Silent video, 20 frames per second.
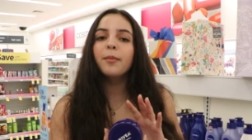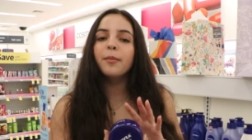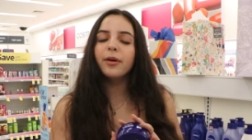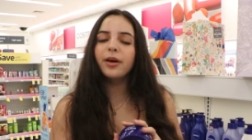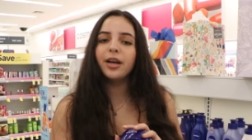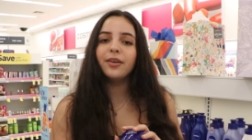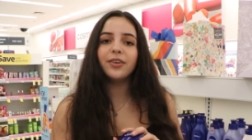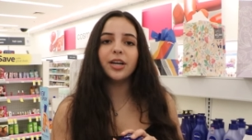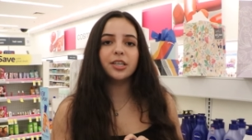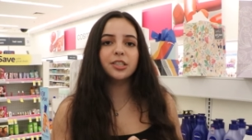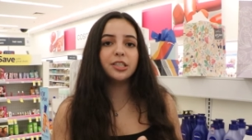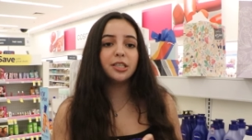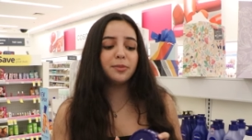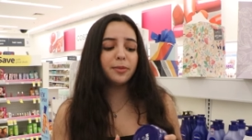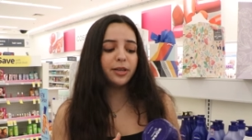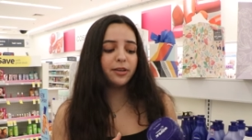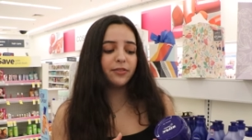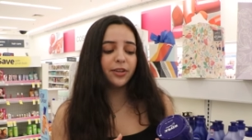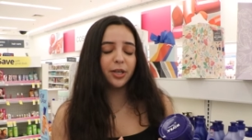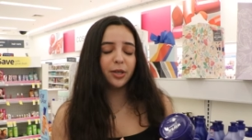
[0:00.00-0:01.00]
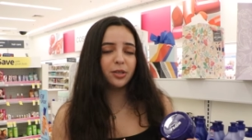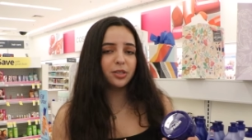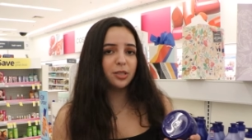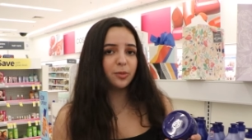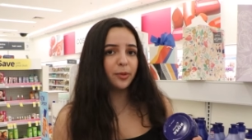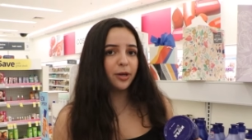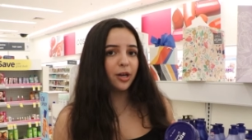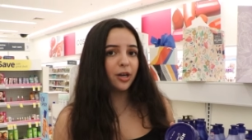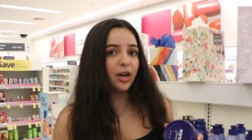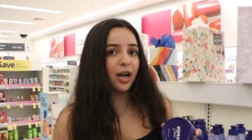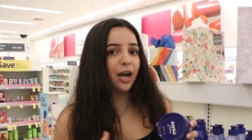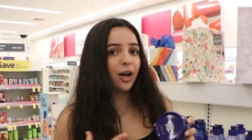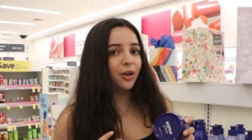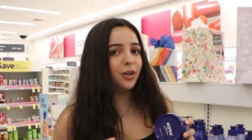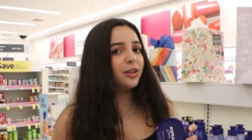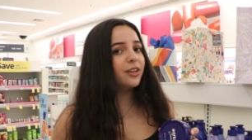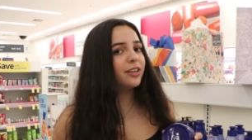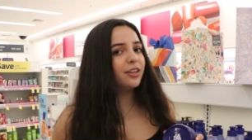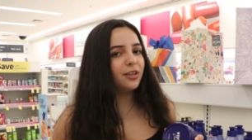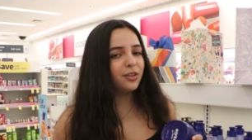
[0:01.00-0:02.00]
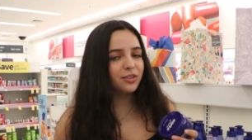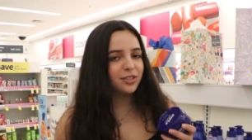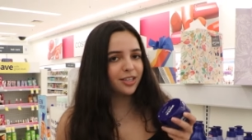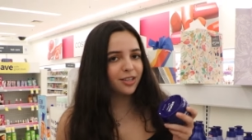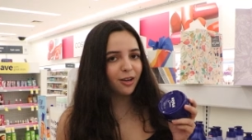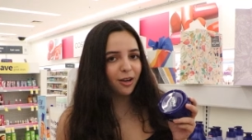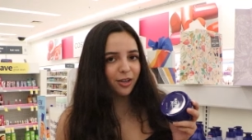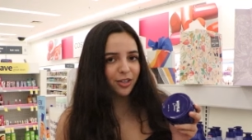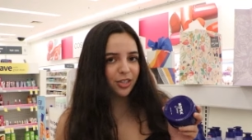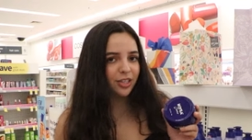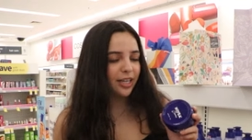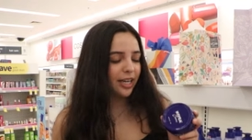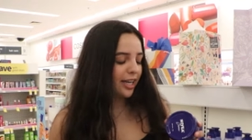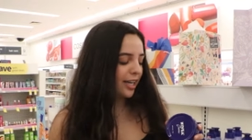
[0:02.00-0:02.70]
but I've actually made videos about how you can use it on your